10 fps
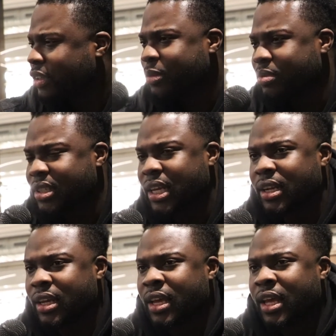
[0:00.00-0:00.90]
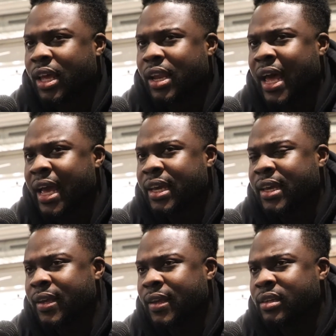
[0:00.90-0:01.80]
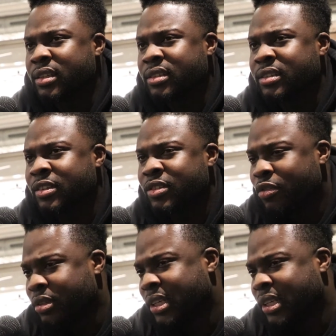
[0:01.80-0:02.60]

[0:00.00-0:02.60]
100%. Like, sorry